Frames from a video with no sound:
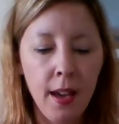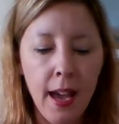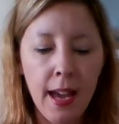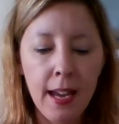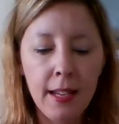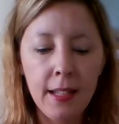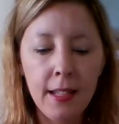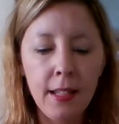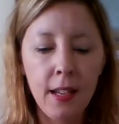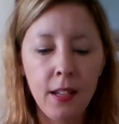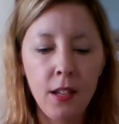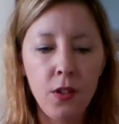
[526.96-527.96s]
And
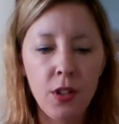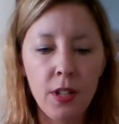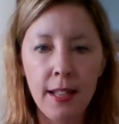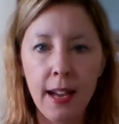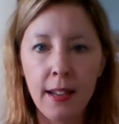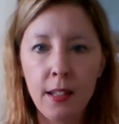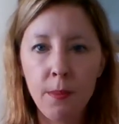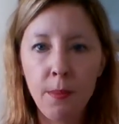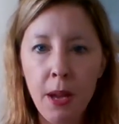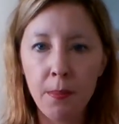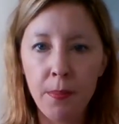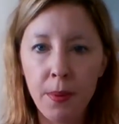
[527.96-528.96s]
you're set to
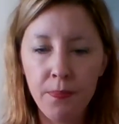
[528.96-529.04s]
pump.